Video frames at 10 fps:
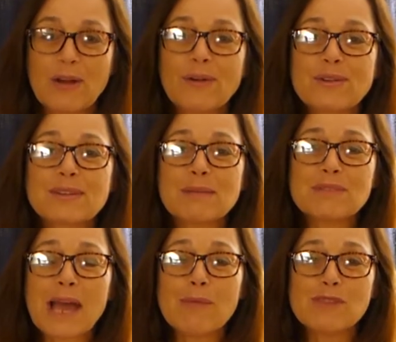Well,
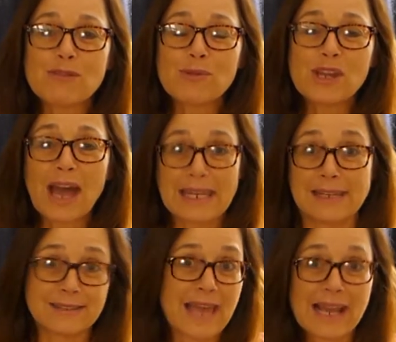sometimes if we got
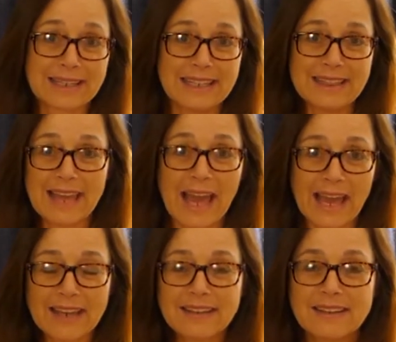exactly
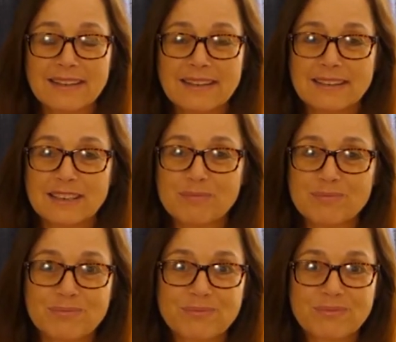that,
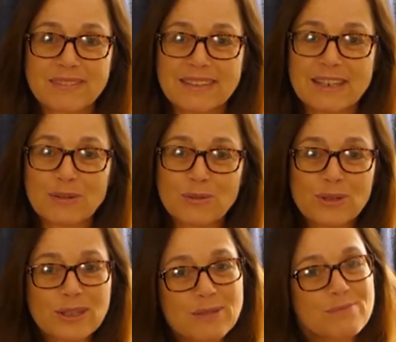it
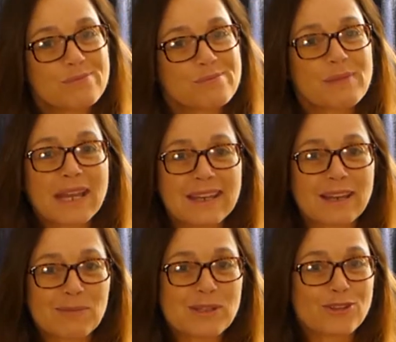really might not
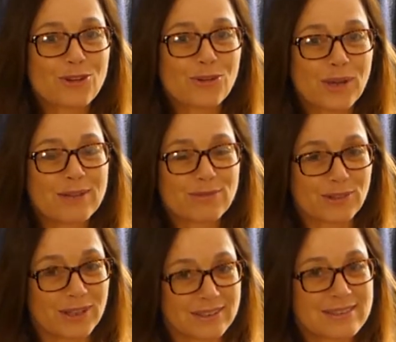have been so great
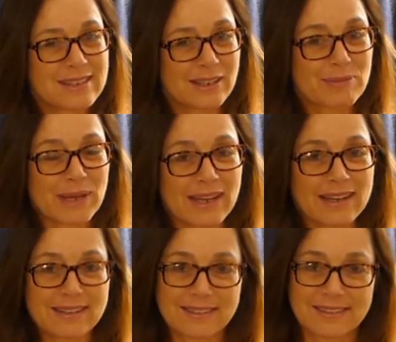for us. Think about
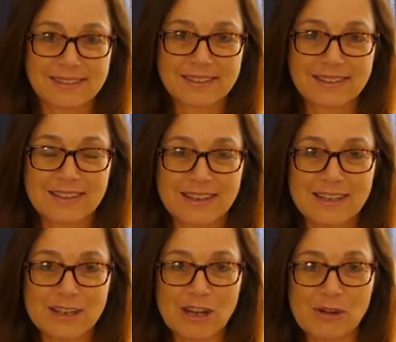it.
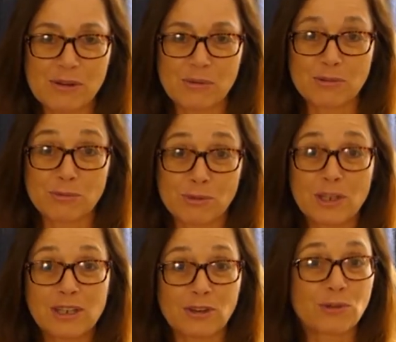You know, it was
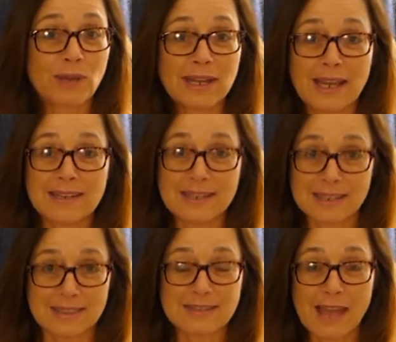really a great idea
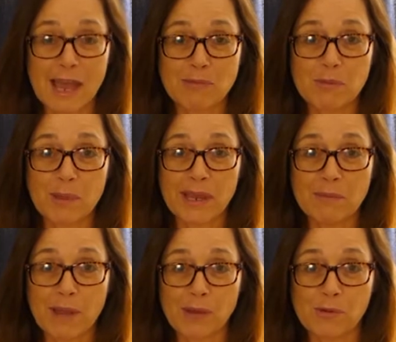at the time to paint
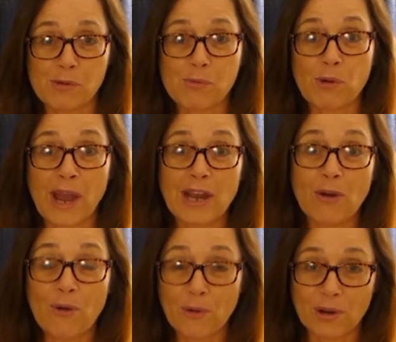my room bright
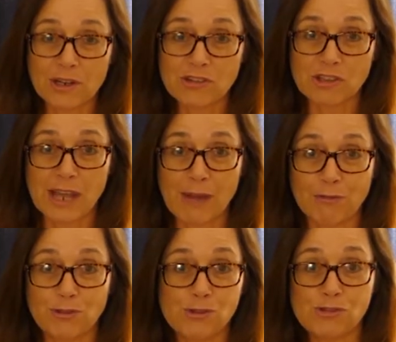orange and have
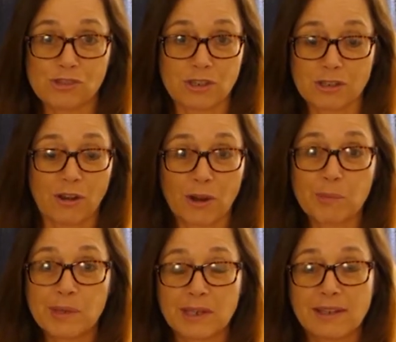fuchsia
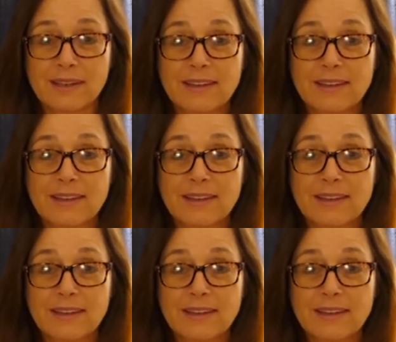carpet.